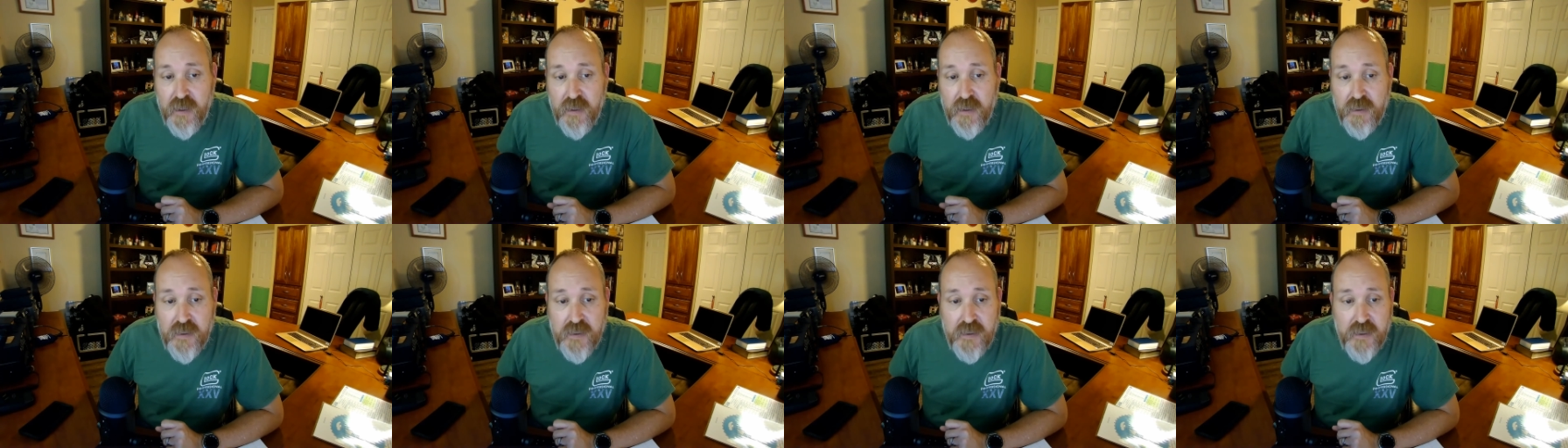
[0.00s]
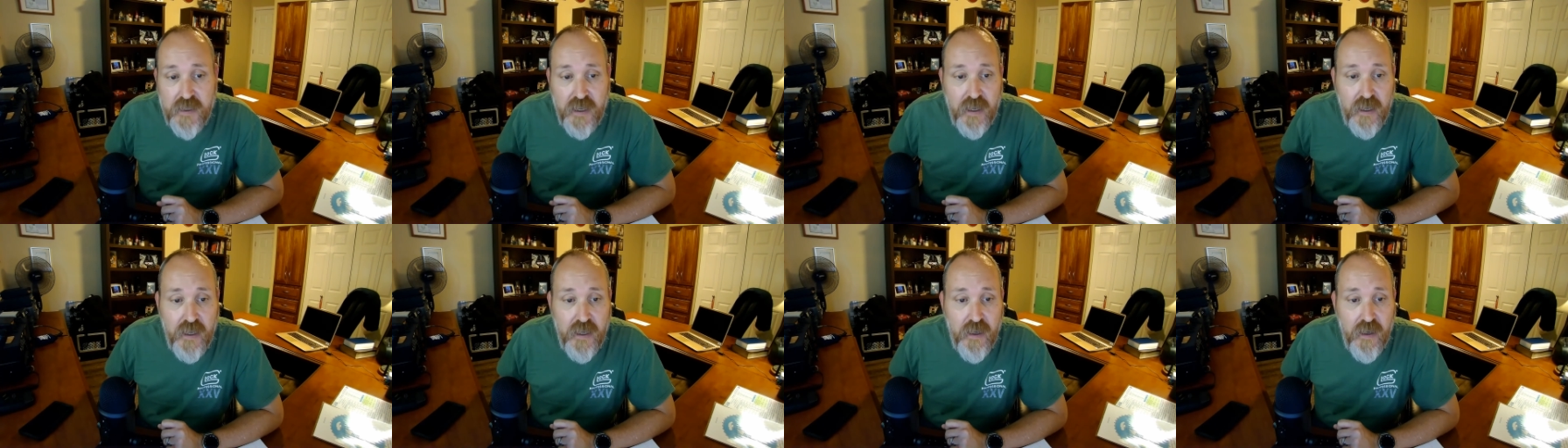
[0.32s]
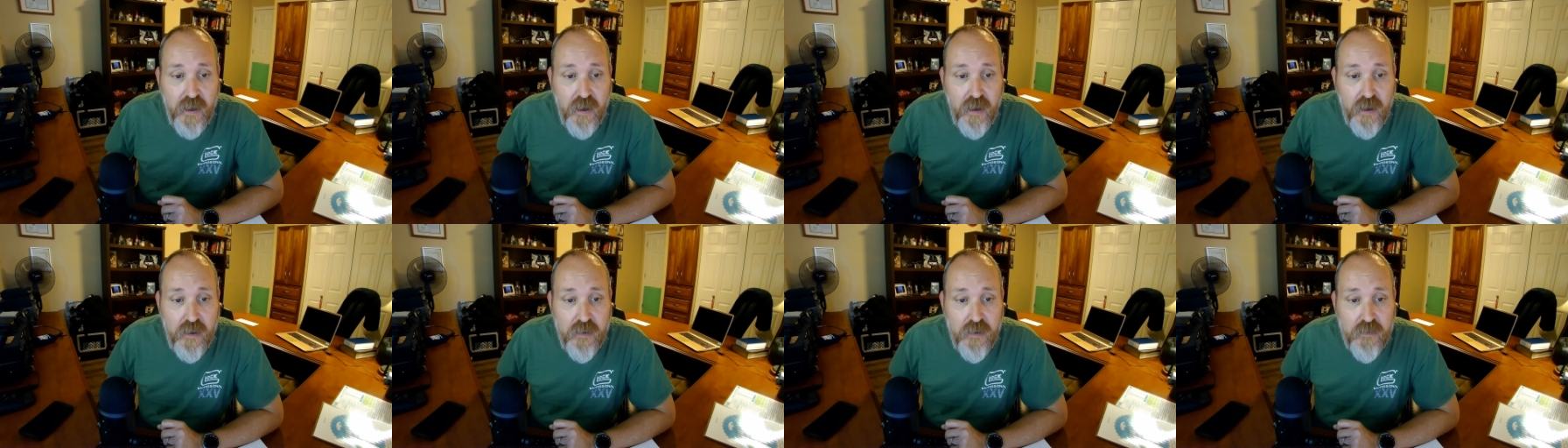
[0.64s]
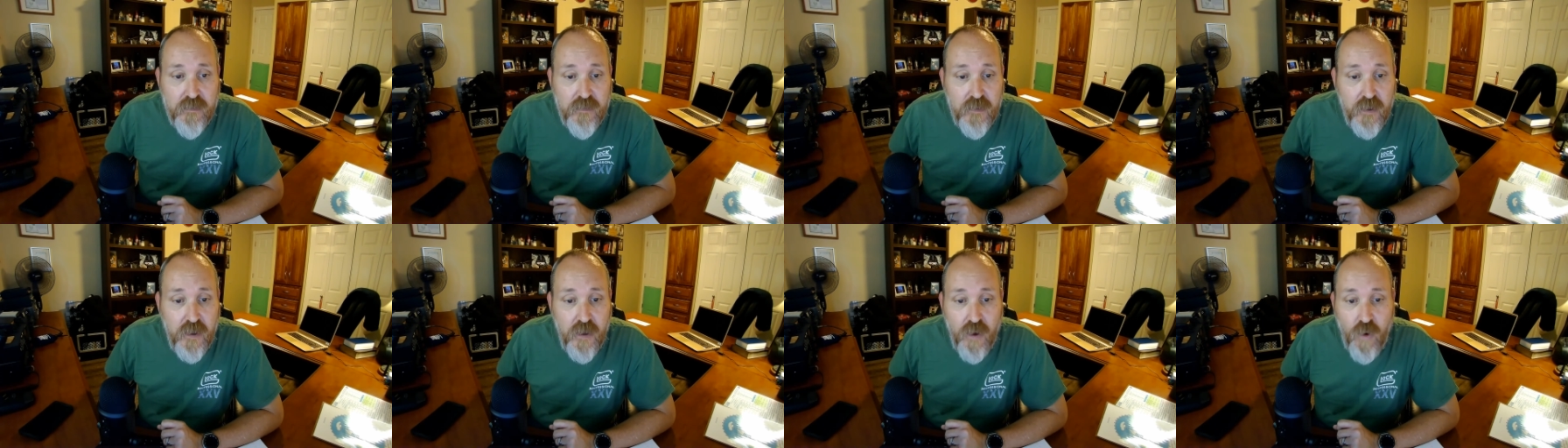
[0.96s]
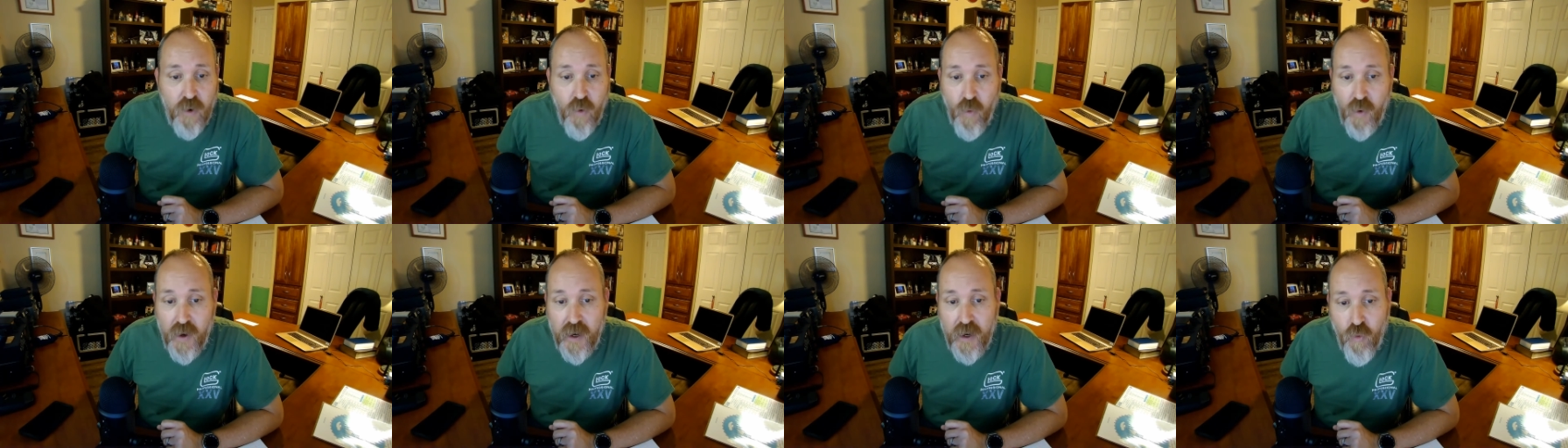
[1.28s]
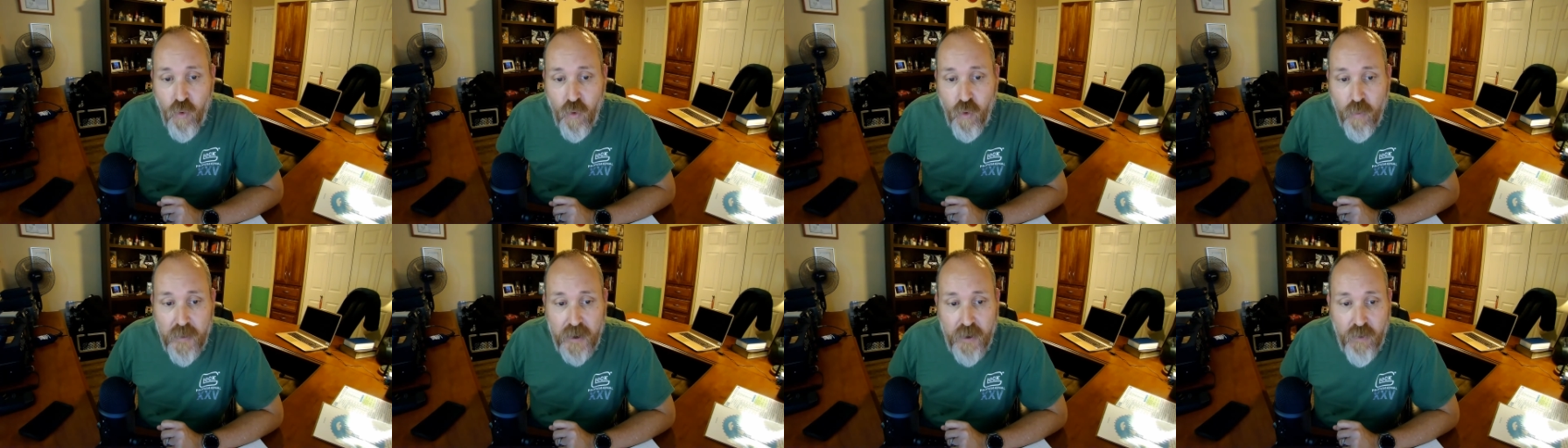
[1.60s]
to see uh, when it
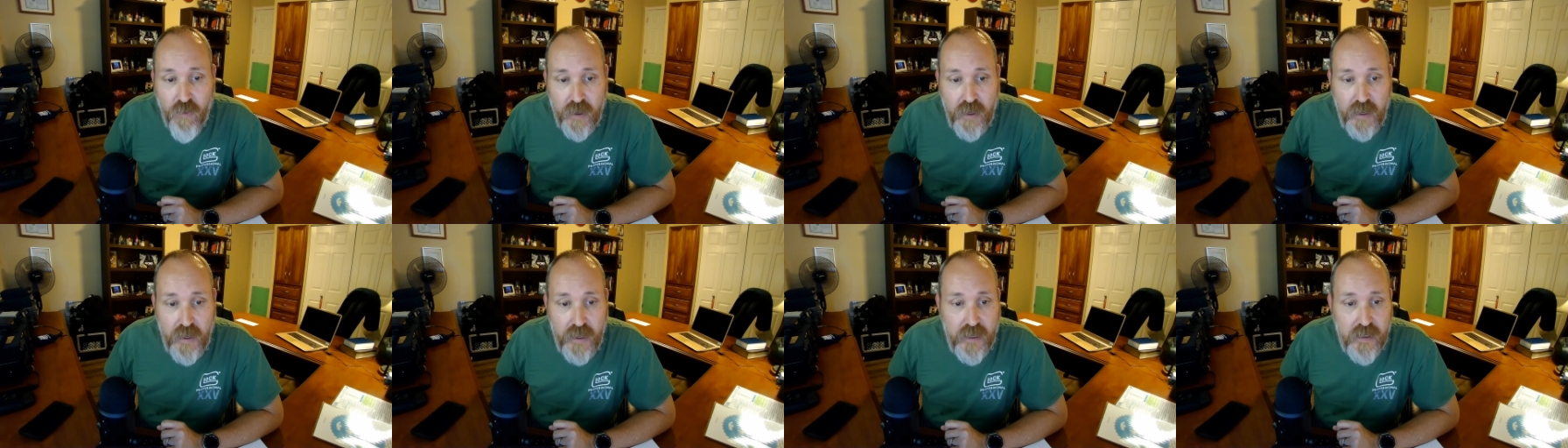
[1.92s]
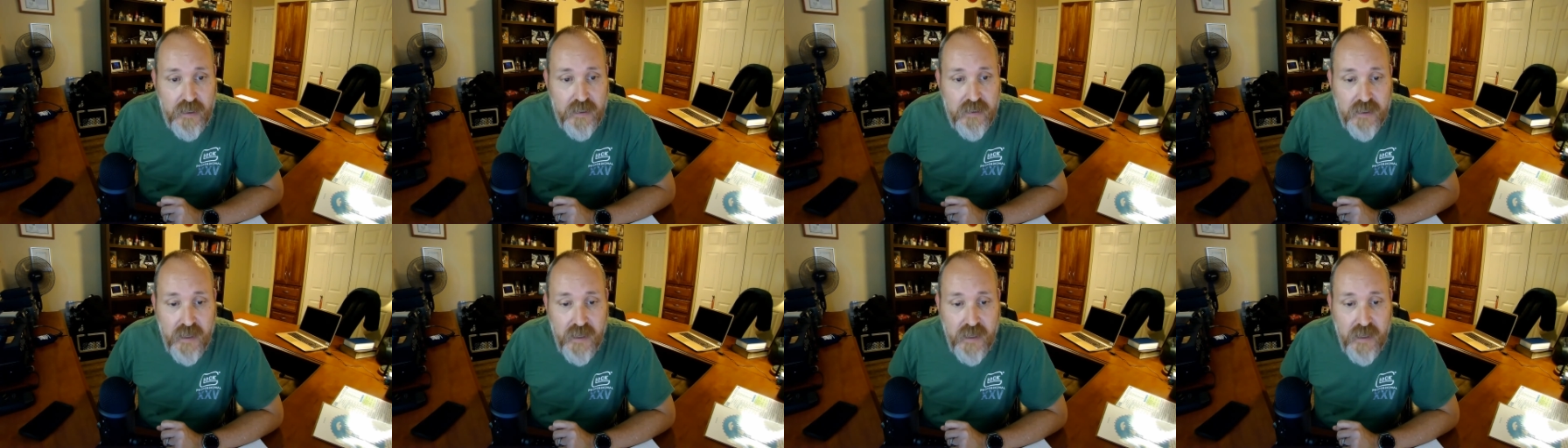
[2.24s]
will be released.